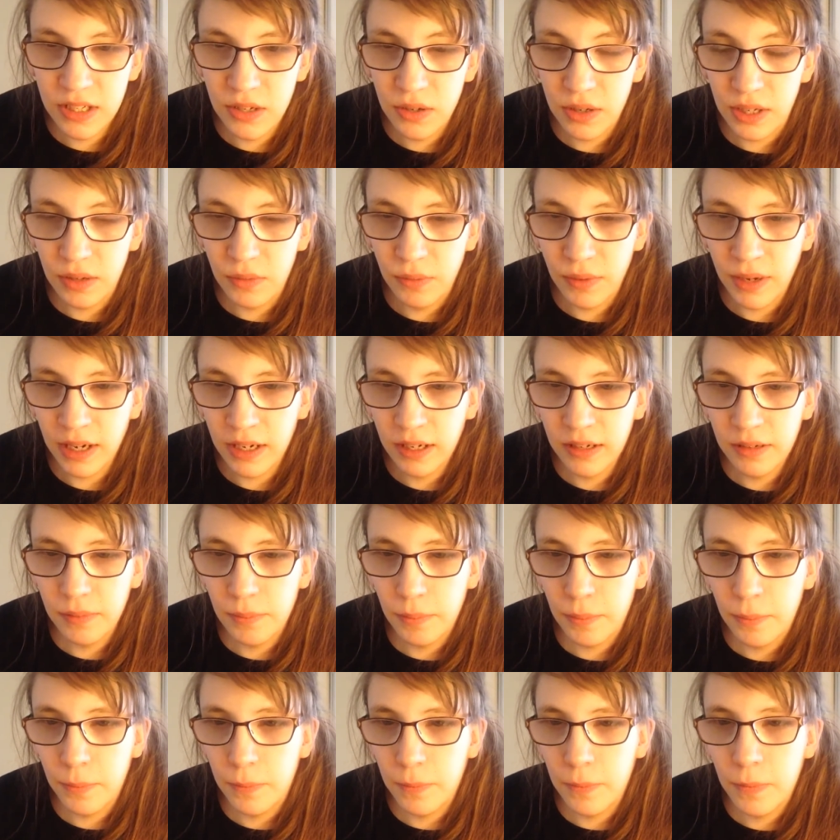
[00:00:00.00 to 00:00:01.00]
You can ride
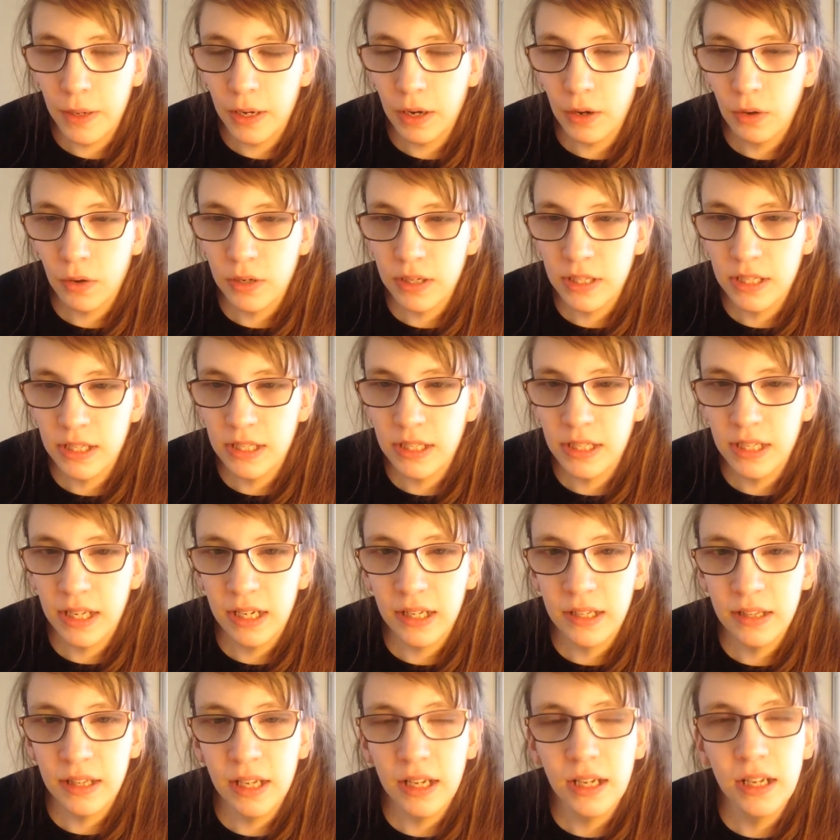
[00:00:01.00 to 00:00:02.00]
big horses,
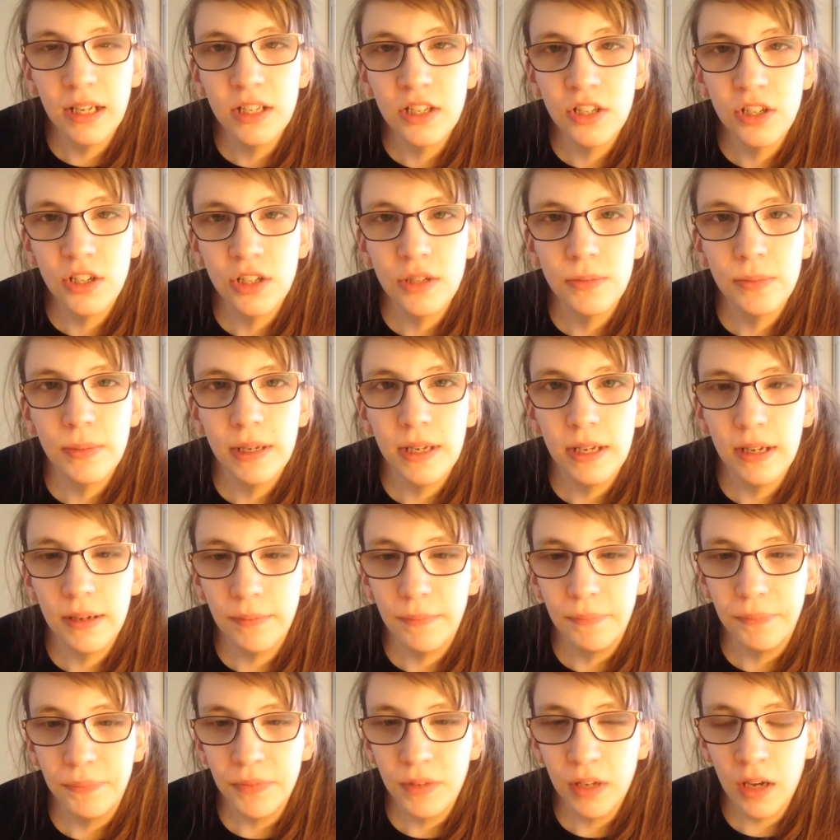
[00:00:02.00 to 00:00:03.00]
anything is just be
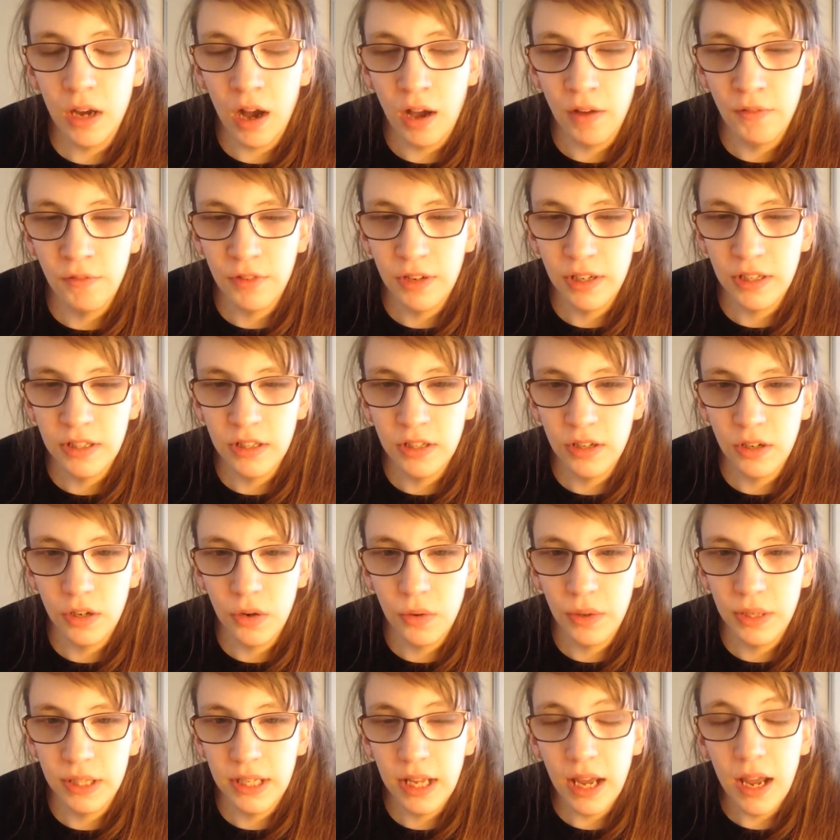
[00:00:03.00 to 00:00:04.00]
confident,
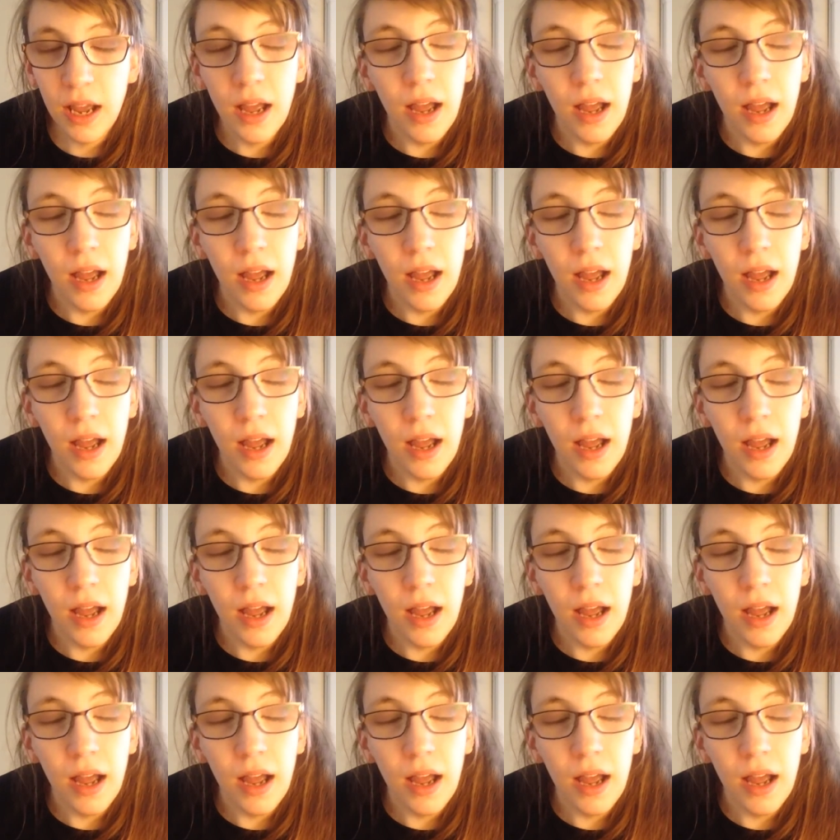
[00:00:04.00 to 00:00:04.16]
And